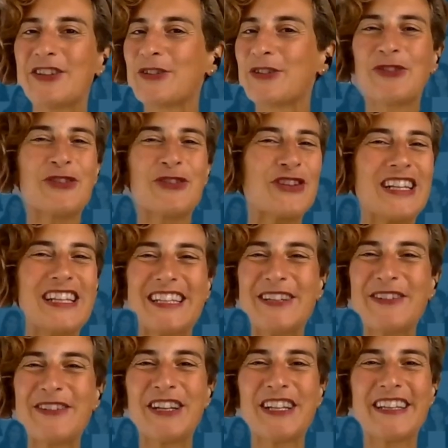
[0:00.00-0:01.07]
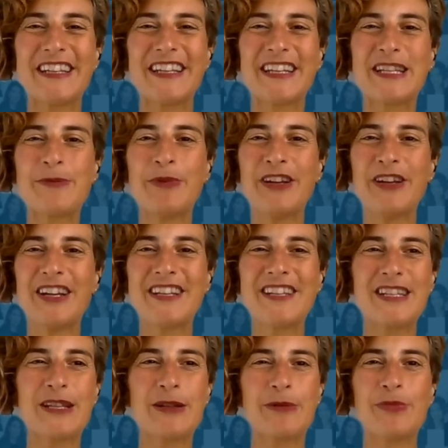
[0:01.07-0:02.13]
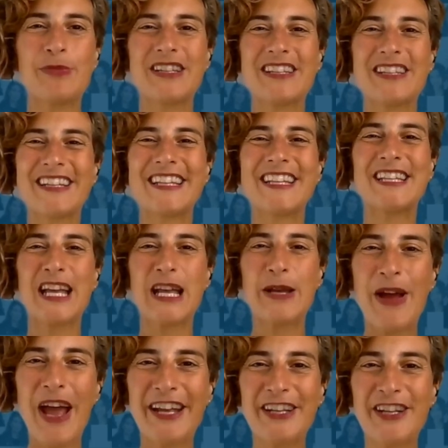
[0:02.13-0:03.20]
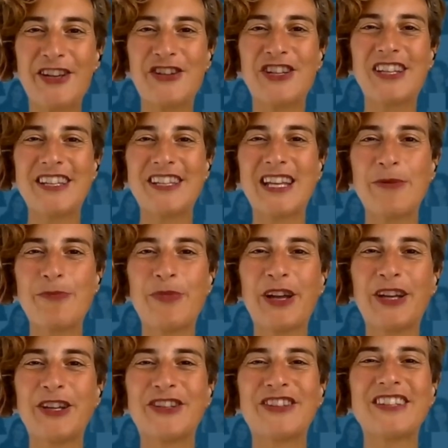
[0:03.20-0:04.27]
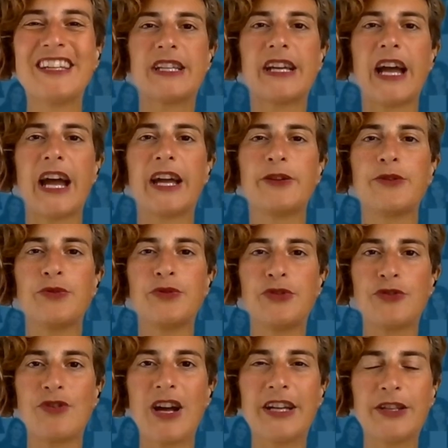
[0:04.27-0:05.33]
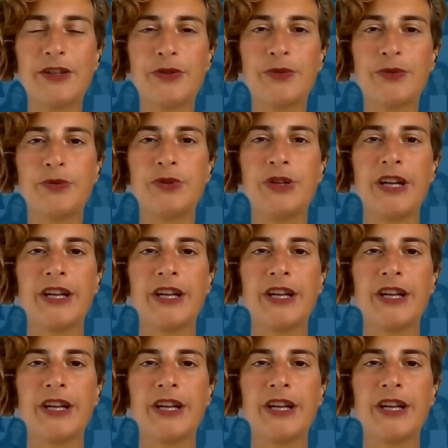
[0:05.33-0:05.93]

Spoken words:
So totally different experience, but the same energy, the same passion. I do try to